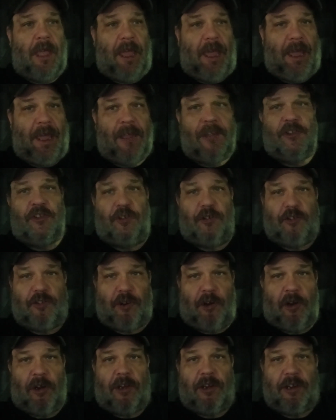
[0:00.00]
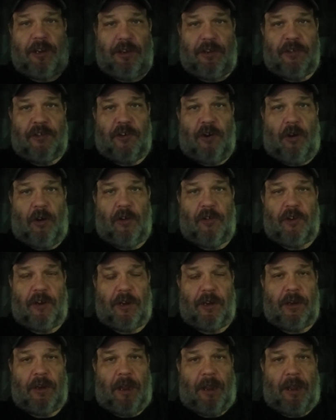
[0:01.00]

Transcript: as you start discharging,